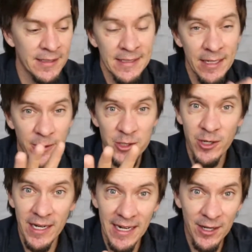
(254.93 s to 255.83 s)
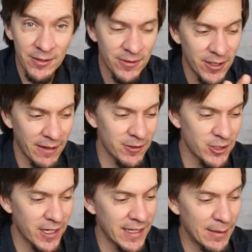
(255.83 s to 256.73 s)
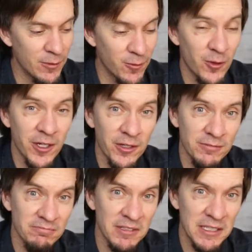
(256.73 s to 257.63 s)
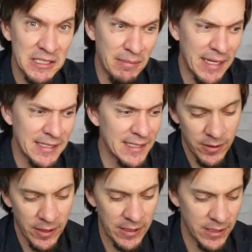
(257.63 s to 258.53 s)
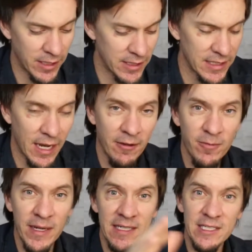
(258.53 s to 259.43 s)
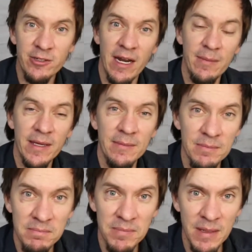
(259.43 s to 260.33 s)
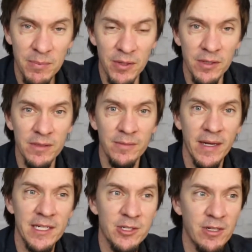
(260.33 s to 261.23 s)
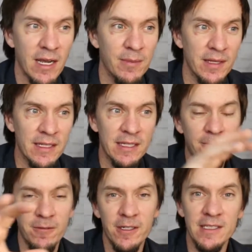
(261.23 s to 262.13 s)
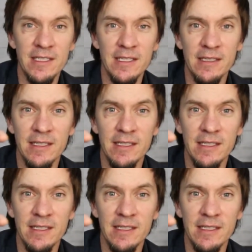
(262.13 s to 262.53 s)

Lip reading: Anyway, try it out if you haven't tried that before. It's amazing. He starts off by describing people, by describing the different